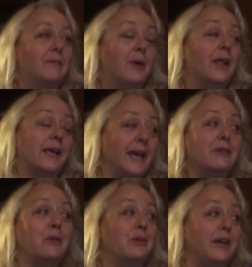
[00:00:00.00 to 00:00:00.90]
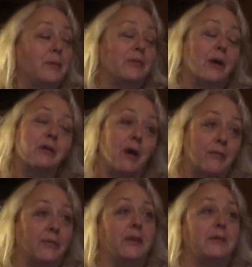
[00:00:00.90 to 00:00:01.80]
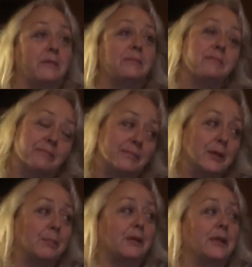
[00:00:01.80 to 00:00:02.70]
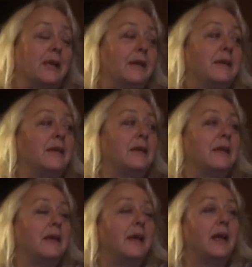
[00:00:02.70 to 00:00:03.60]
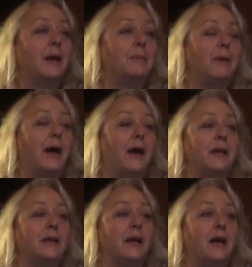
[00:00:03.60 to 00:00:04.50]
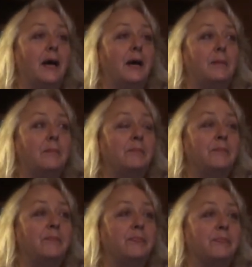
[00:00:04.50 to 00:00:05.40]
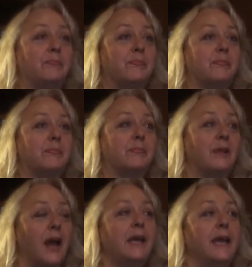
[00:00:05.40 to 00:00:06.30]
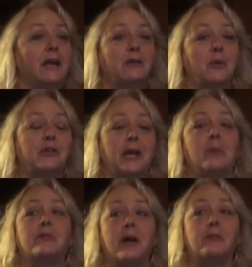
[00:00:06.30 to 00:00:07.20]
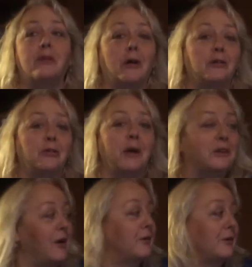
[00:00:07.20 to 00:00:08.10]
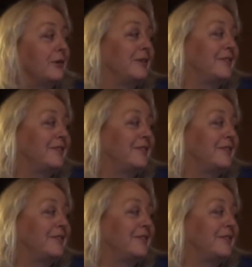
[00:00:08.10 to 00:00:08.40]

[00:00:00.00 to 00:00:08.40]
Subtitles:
Well, I can't go a day without coffee, typically. But I can't go a day without talking to my daughter.